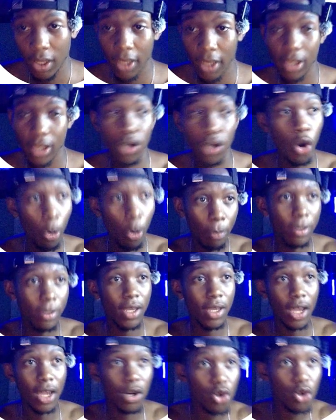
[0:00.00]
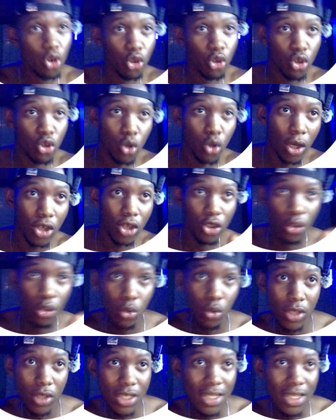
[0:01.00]
Like copy, I don't know, you can
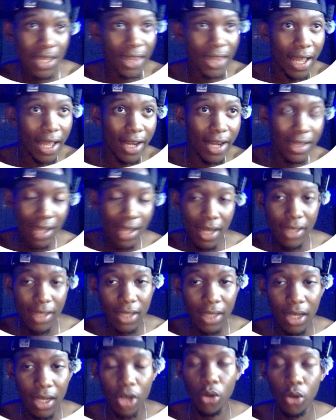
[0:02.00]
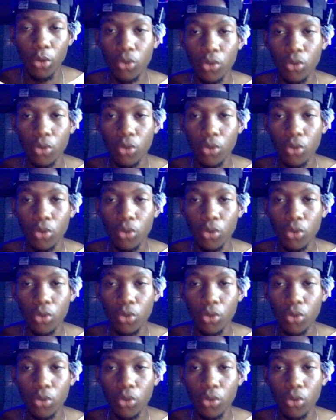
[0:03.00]
do this and that and that and that. No,